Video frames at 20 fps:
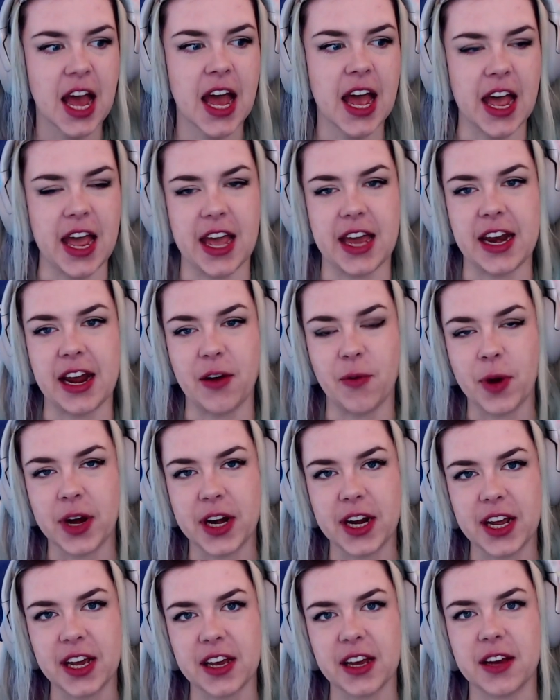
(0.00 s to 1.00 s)
And I
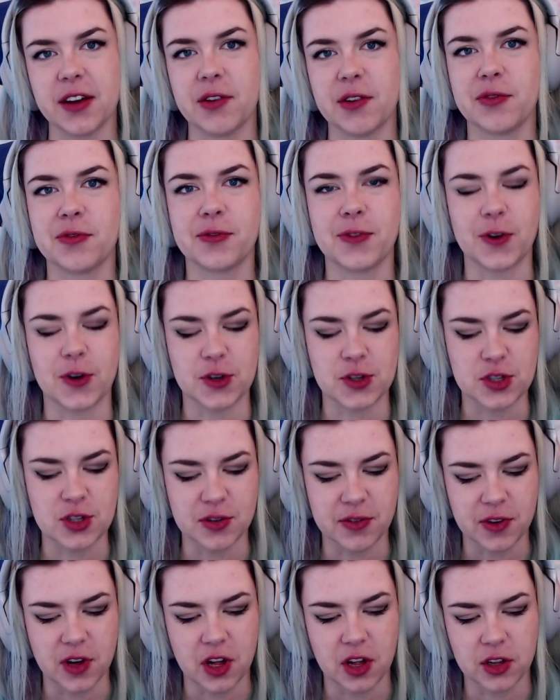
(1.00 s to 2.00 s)
want to first
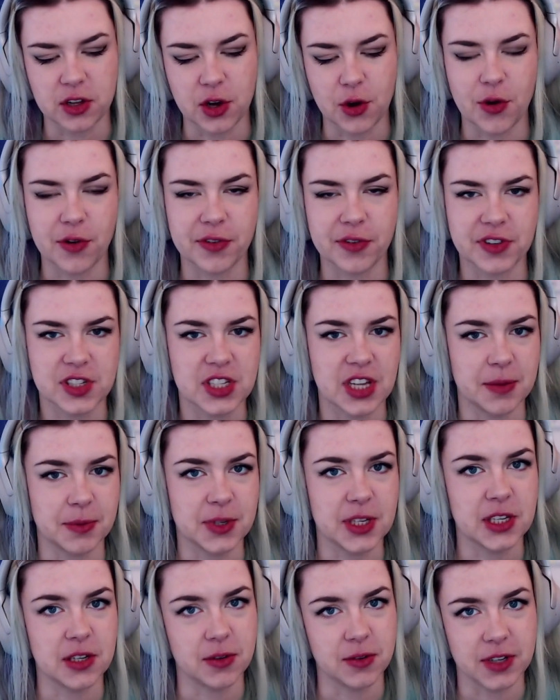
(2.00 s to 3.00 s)
of all go over some
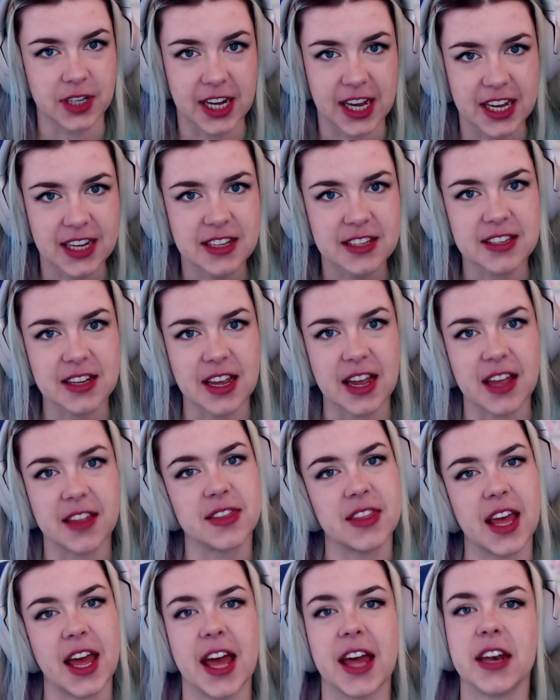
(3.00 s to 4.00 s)
Q&As
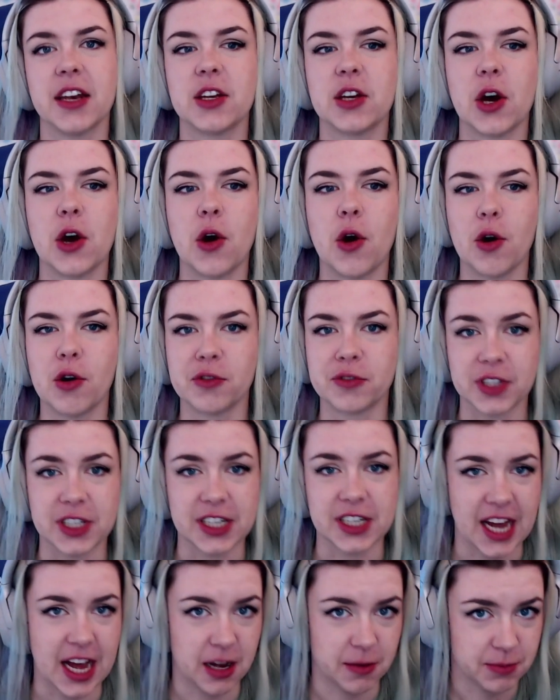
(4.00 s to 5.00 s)
and then go over
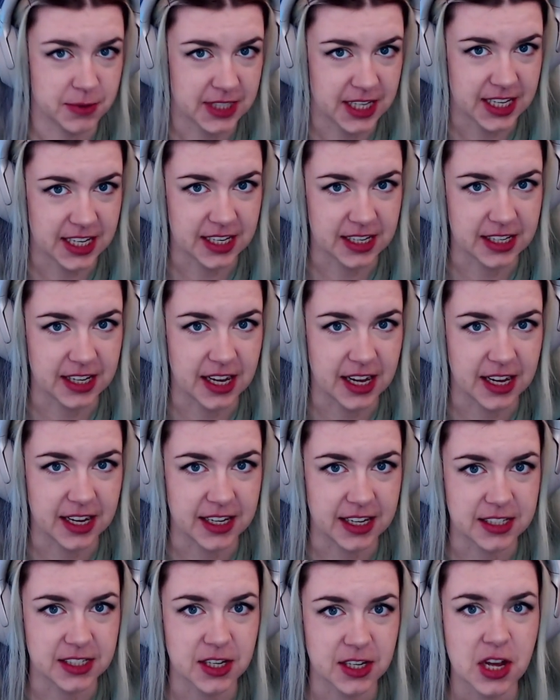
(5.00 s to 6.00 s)
an updated
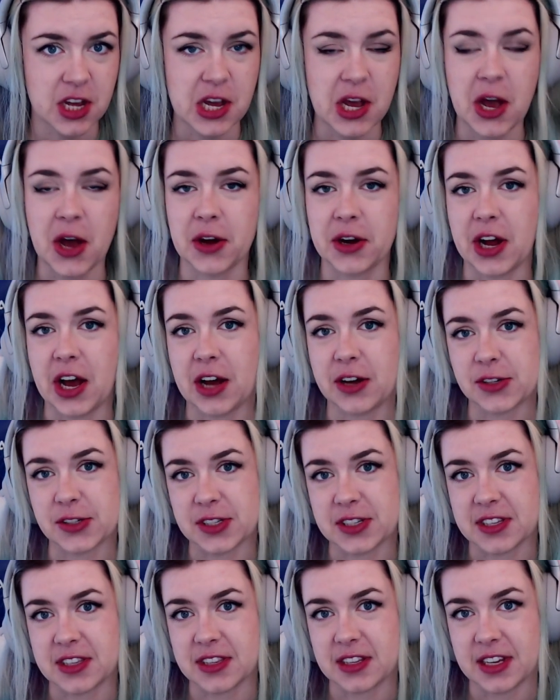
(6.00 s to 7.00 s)
guide on how
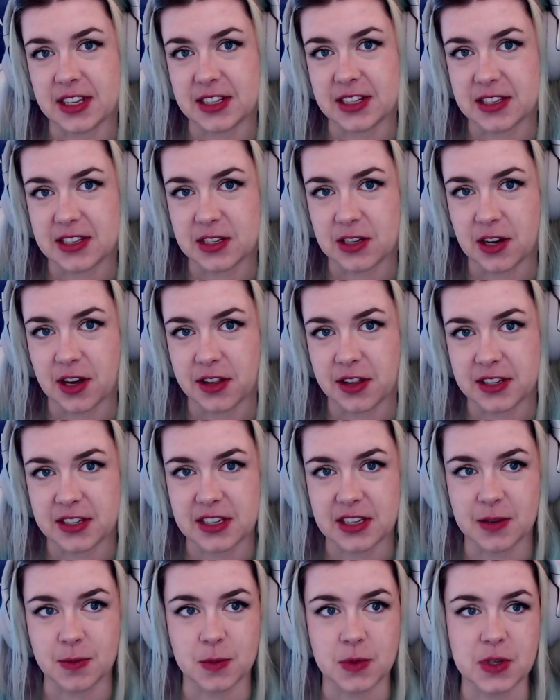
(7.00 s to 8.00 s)
to install The
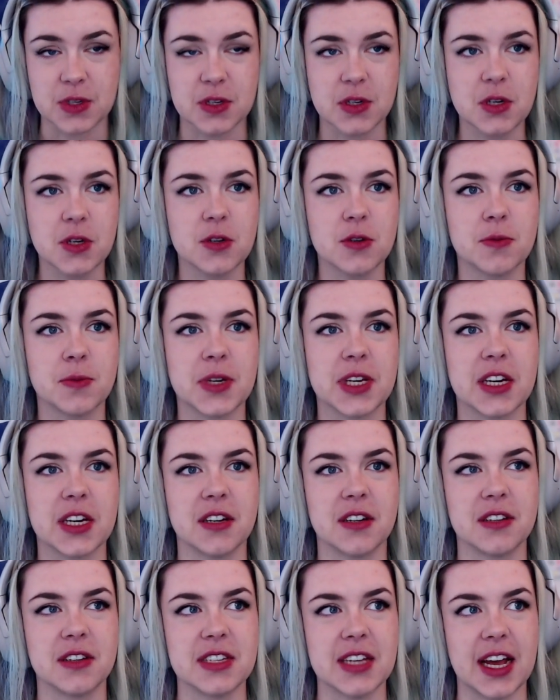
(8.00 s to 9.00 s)
Sims 2
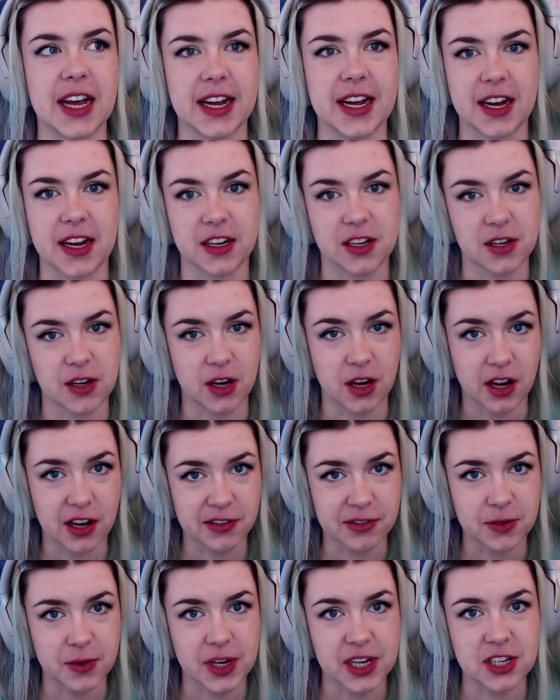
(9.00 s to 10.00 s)
because I got a lot
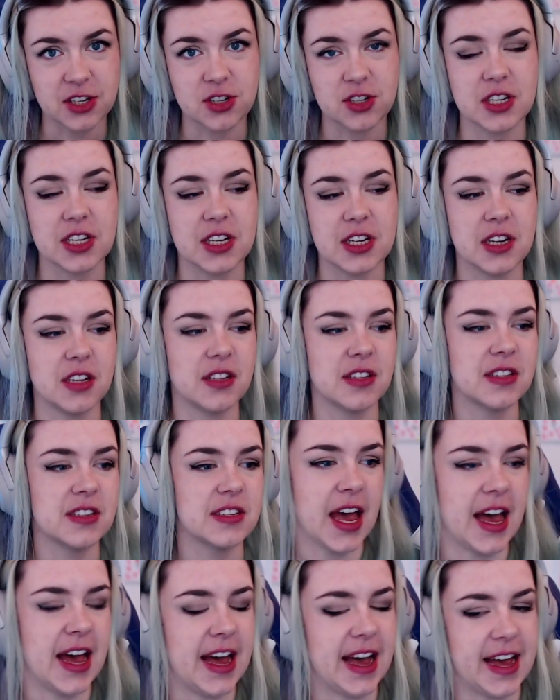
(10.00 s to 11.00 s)
of
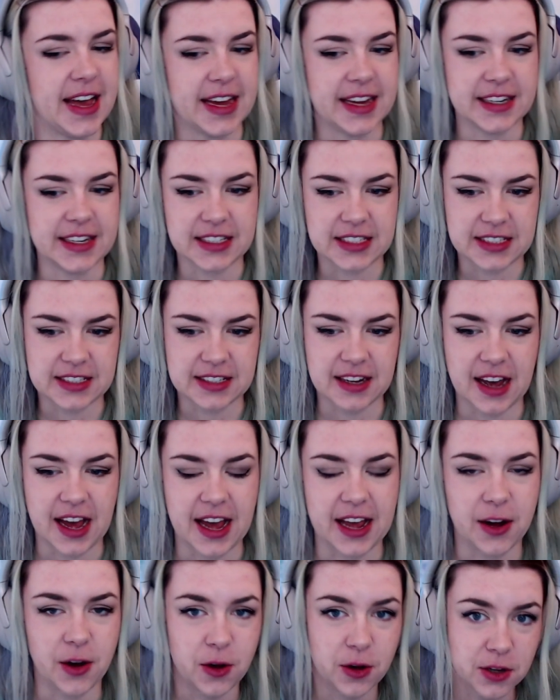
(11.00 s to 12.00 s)
questions, and
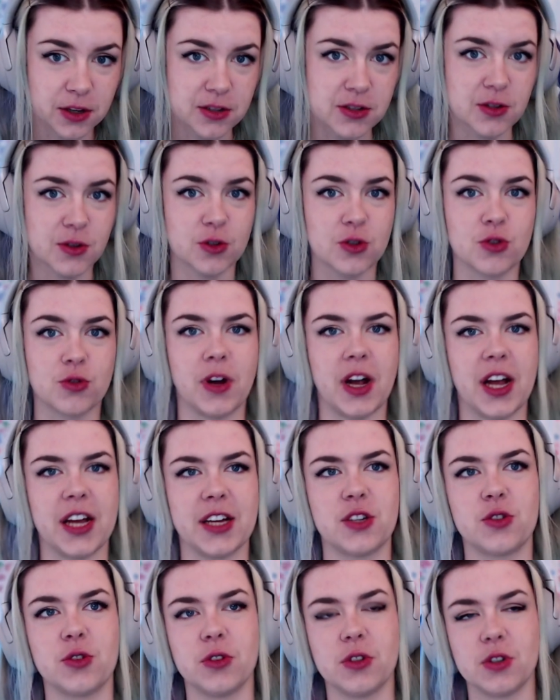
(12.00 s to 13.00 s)
I also
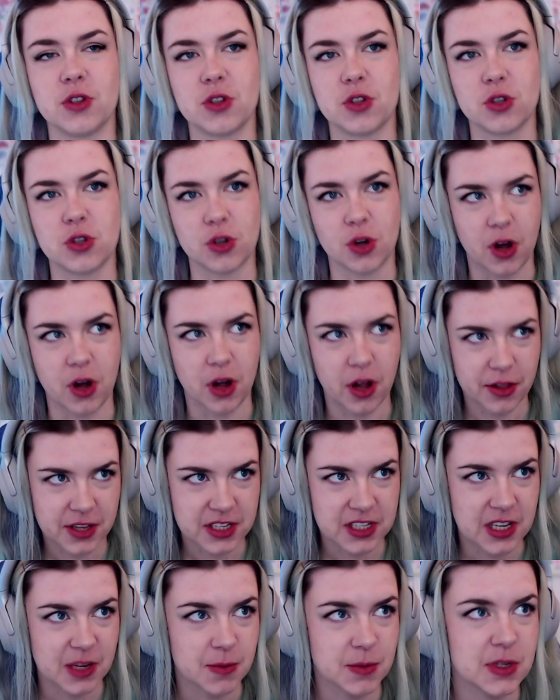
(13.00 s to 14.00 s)
tried to install The
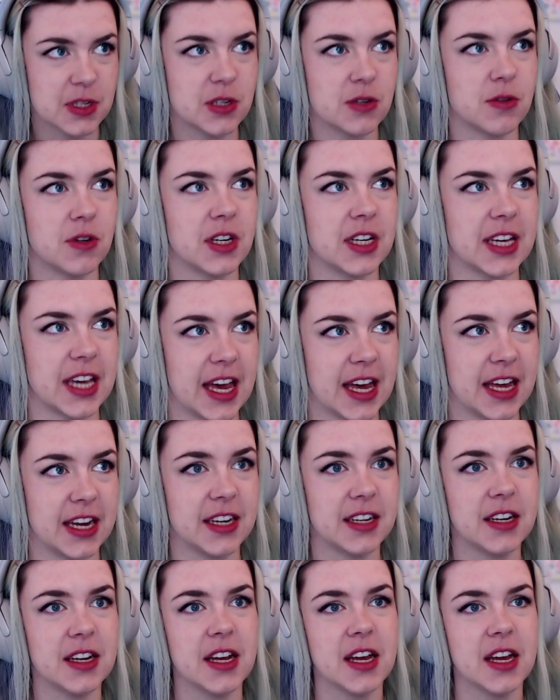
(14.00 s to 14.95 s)
Sims 2 again